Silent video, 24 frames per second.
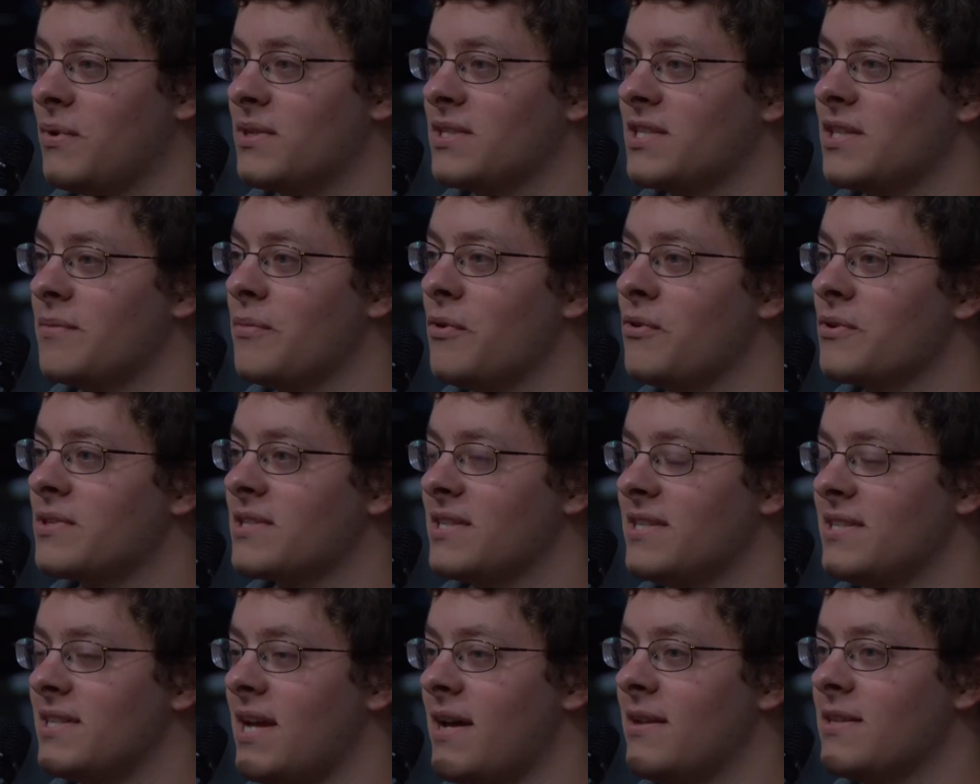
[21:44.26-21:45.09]
was the most
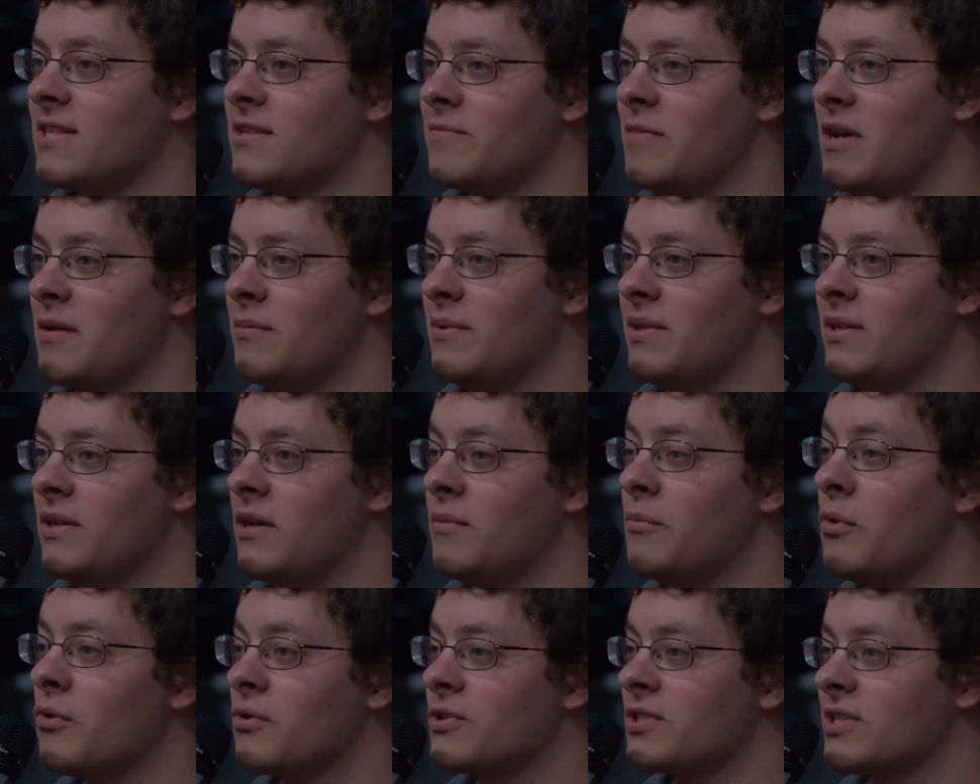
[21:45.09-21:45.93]
intense, maybe
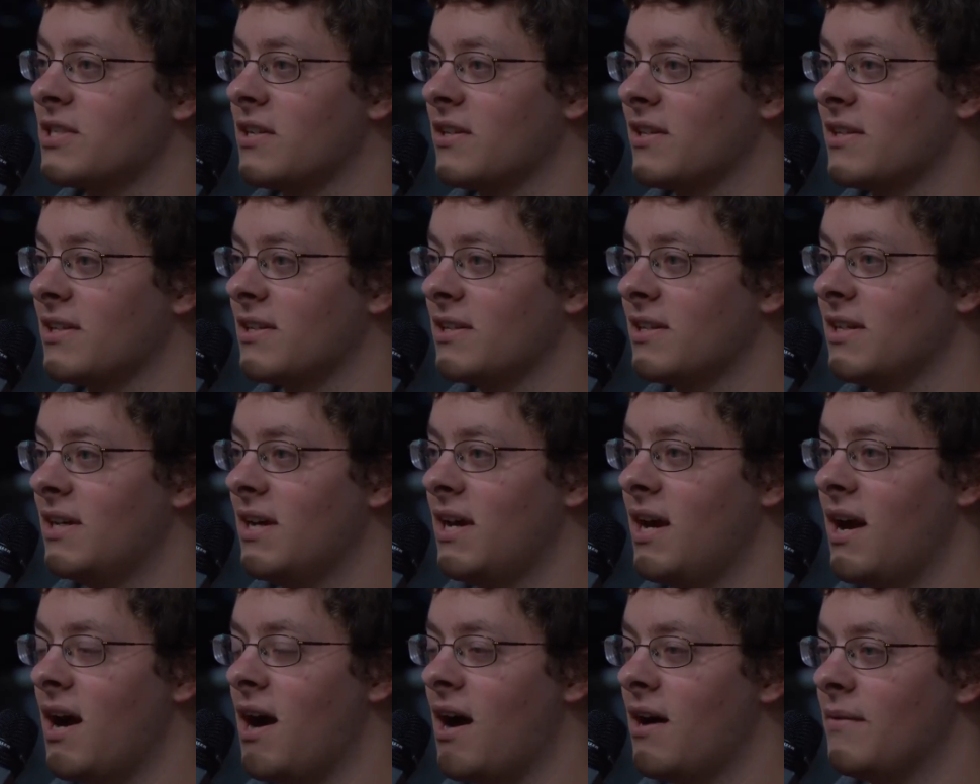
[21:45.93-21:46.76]
emotionally,
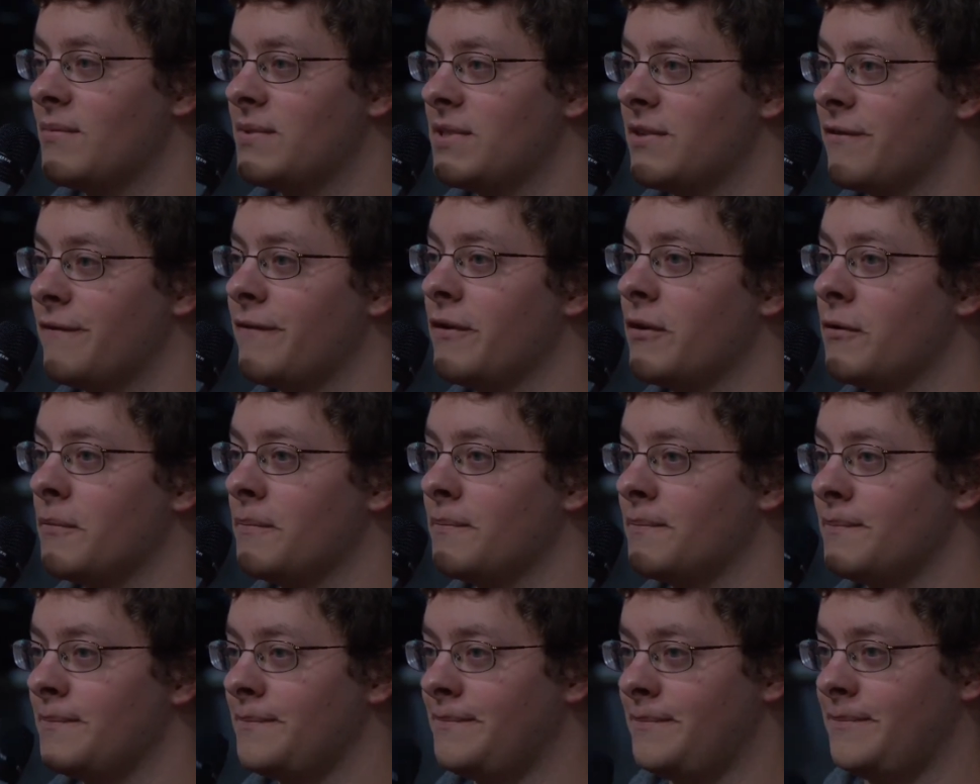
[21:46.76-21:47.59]
uh, to film?